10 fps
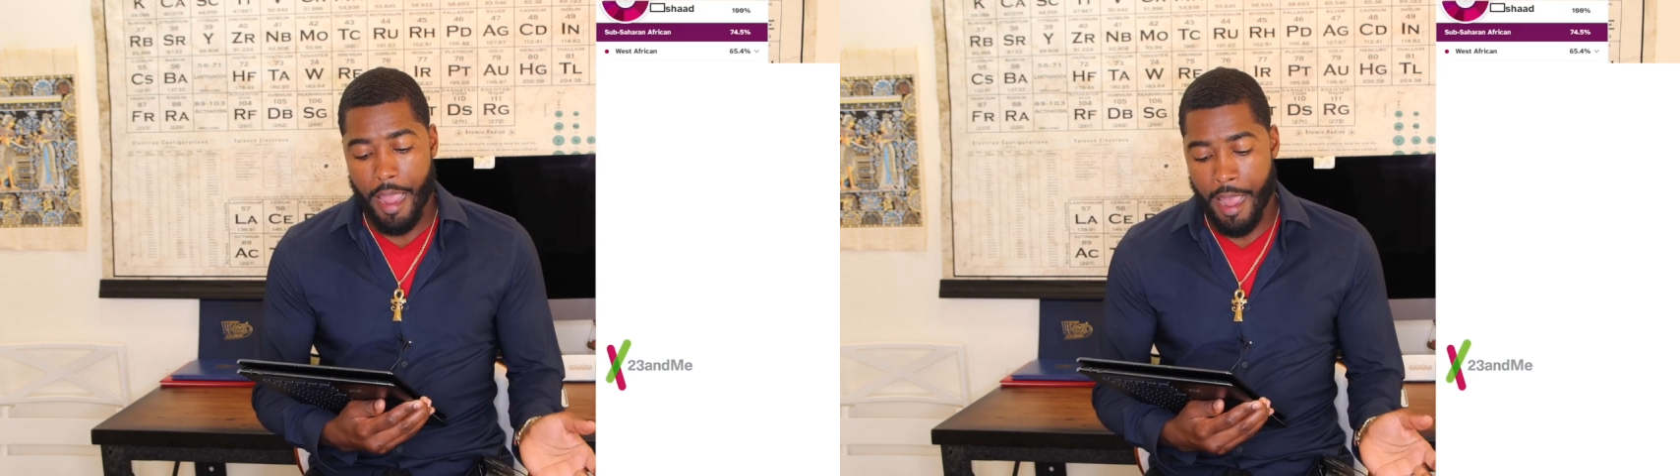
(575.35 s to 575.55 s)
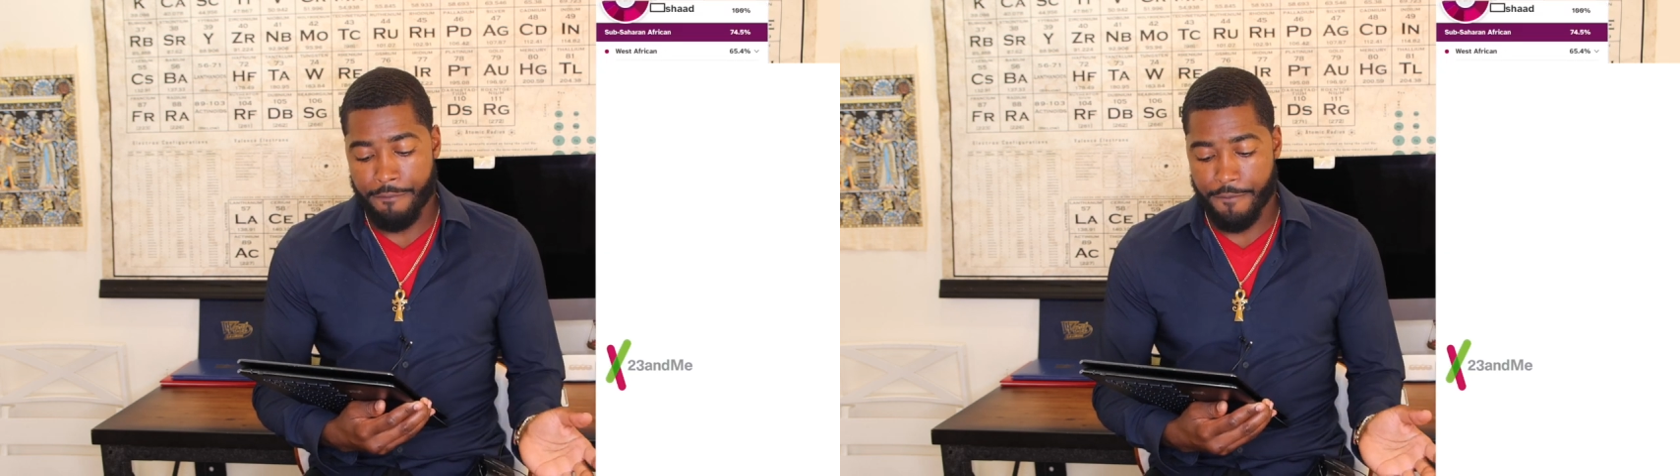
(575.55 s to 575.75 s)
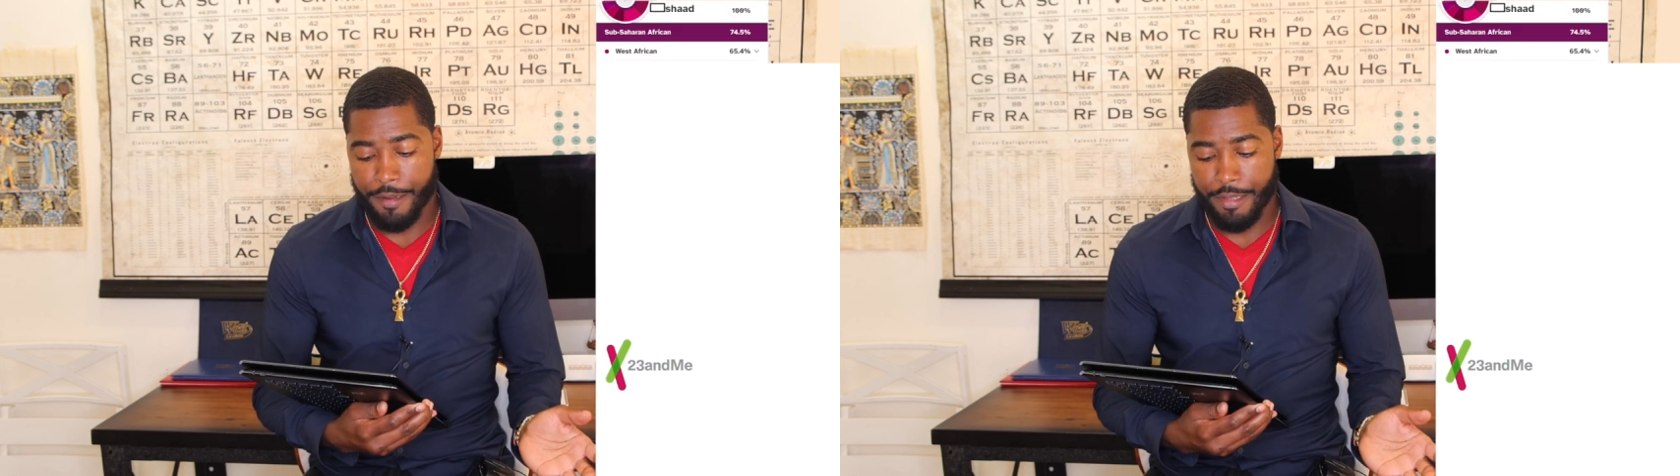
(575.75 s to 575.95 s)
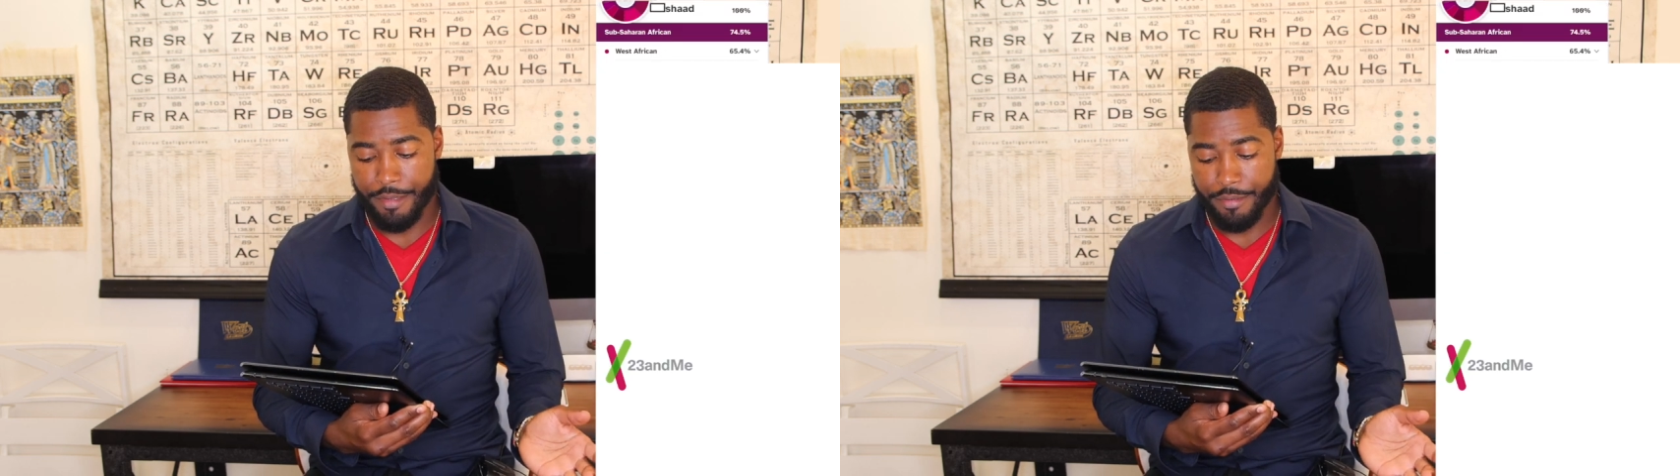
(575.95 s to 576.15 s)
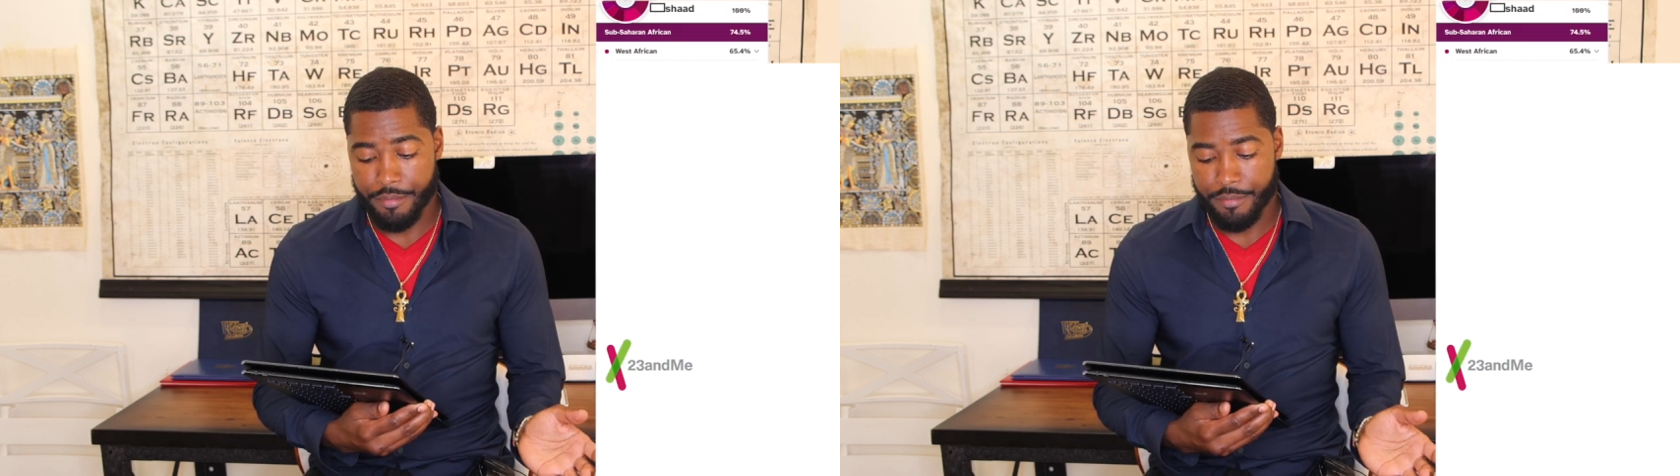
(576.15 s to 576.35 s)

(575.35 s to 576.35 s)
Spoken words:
African,